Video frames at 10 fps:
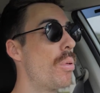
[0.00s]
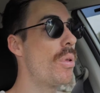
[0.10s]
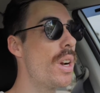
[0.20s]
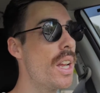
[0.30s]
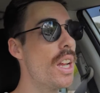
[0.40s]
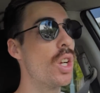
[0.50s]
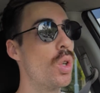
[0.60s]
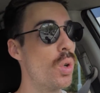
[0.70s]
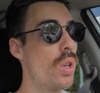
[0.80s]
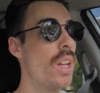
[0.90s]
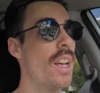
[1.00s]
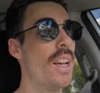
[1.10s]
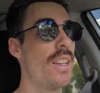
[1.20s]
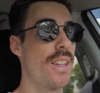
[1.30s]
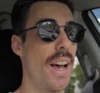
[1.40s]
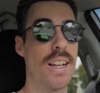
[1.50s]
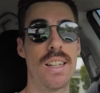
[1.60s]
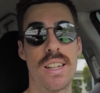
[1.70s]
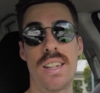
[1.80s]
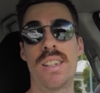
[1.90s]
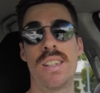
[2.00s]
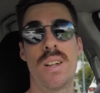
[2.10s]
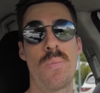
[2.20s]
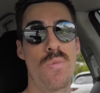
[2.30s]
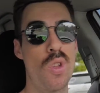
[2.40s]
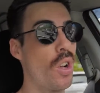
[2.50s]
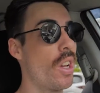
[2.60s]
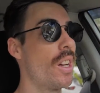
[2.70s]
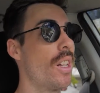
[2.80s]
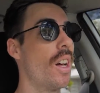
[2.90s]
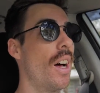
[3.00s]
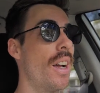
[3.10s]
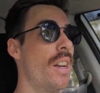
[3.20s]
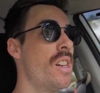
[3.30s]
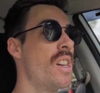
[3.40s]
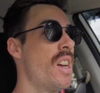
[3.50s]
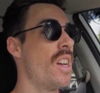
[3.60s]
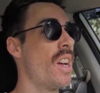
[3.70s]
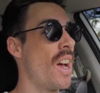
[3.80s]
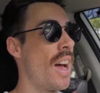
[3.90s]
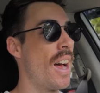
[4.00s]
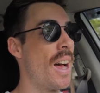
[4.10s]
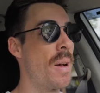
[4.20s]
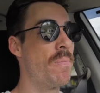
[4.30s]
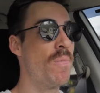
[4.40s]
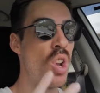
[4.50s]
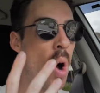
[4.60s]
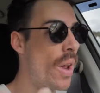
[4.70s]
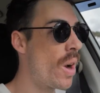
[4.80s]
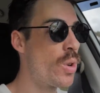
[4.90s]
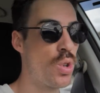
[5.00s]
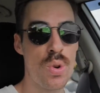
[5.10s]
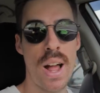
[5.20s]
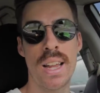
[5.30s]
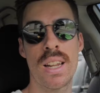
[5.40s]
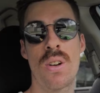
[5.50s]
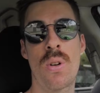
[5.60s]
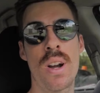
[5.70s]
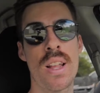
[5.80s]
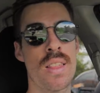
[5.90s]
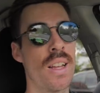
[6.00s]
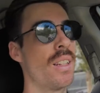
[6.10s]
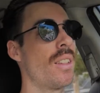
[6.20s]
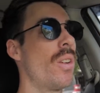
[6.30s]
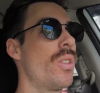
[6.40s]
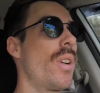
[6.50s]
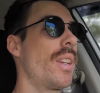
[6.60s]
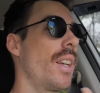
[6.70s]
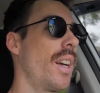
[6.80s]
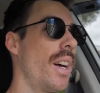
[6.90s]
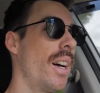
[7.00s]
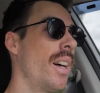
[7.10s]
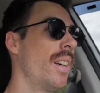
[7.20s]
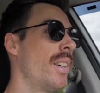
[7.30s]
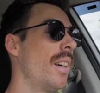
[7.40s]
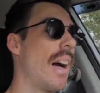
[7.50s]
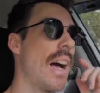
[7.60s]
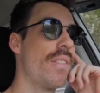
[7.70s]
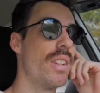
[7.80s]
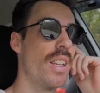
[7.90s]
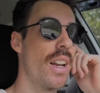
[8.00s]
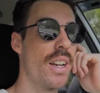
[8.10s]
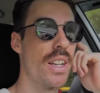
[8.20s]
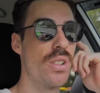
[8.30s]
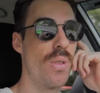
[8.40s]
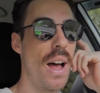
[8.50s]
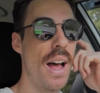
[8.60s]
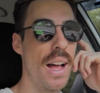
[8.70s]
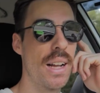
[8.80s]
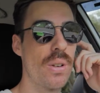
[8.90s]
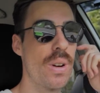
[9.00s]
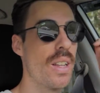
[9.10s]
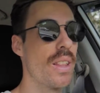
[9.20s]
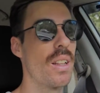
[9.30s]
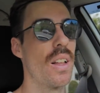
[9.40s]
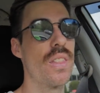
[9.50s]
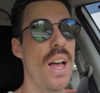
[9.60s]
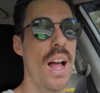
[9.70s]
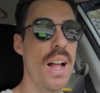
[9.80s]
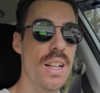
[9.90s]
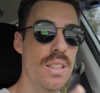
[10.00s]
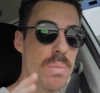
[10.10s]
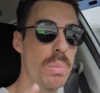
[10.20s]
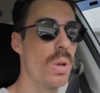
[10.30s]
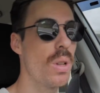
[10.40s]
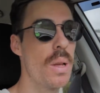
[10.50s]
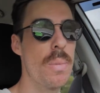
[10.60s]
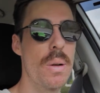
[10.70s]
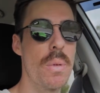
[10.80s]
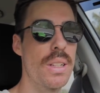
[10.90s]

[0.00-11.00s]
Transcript: pretty good daily, not gonna lie. No, I don't track it or anything, don't track the car. I haven't done any drag or anything like that. It's purely been my